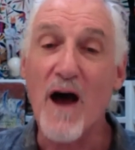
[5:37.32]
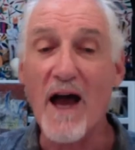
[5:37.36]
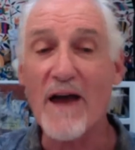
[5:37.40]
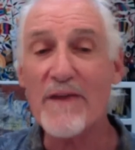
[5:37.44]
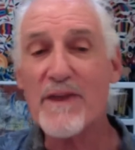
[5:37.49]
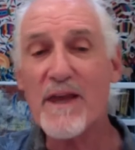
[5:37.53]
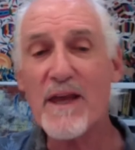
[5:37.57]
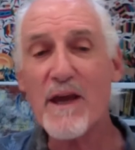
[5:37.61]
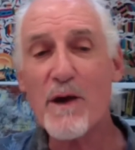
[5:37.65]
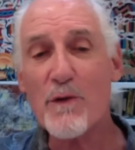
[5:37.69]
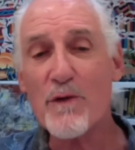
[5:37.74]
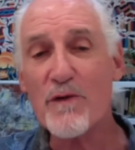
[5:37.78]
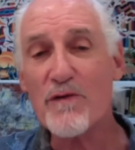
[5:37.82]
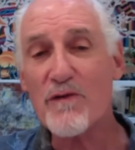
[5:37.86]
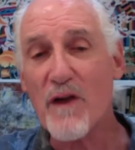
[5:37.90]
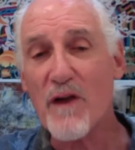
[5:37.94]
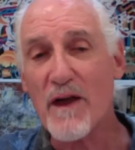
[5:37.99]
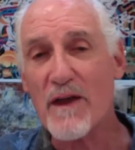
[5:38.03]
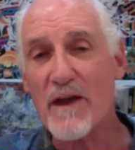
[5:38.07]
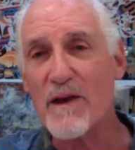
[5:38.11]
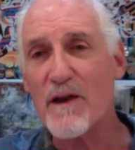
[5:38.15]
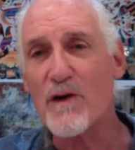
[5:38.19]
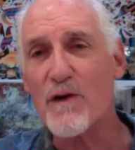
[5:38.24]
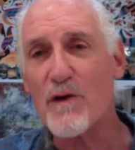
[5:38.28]
So I think it
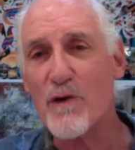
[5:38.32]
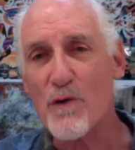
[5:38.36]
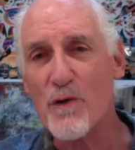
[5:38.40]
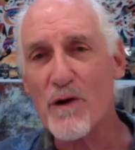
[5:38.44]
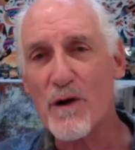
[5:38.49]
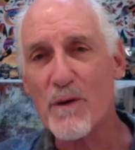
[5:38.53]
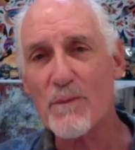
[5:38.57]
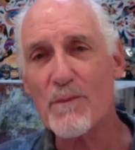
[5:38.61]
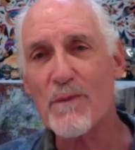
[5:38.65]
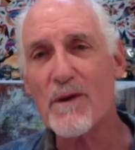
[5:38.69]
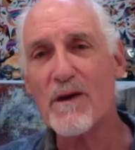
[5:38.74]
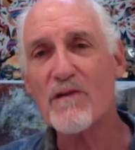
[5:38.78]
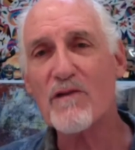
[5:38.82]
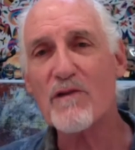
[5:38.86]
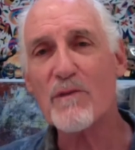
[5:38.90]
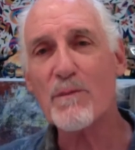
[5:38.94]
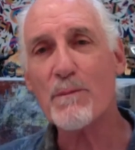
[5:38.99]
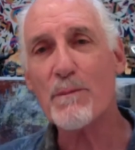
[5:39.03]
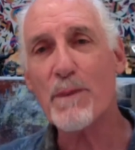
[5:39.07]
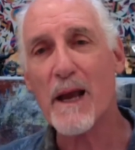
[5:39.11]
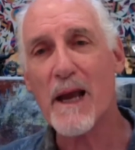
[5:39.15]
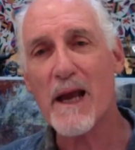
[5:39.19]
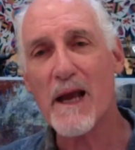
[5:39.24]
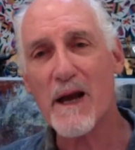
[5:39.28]
was an
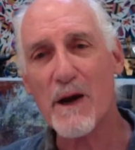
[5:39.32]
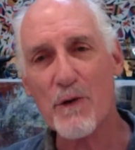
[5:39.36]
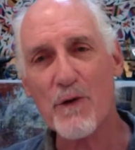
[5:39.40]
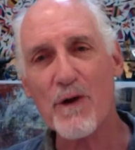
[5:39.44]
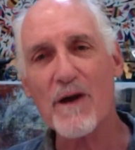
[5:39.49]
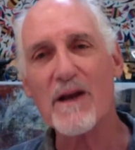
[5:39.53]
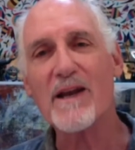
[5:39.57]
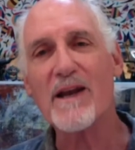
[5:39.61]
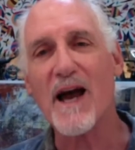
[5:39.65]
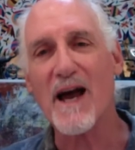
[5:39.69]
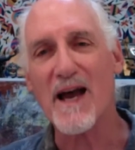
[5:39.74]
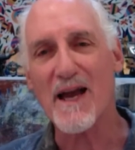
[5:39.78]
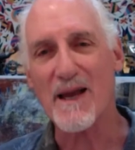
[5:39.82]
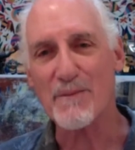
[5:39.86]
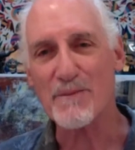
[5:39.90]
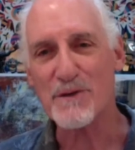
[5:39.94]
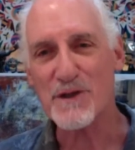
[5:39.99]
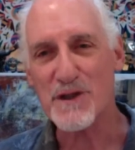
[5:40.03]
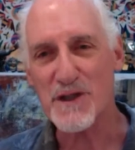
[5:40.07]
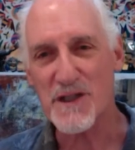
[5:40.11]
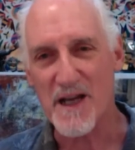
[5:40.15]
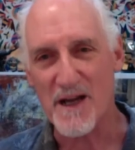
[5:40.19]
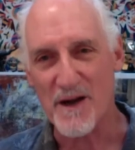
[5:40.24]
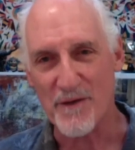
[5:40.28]
enormous paradigm
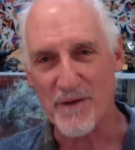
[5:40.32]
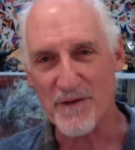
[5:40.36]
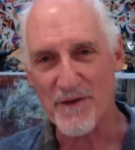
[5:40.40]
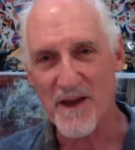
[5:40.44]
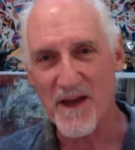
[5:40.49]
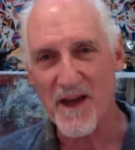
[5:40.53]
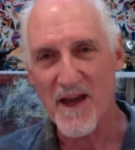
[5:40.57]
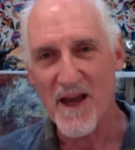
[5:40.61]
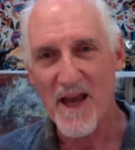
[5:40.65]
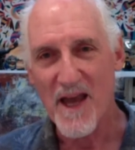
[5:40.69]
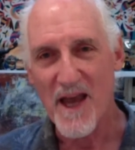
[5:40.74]
shift.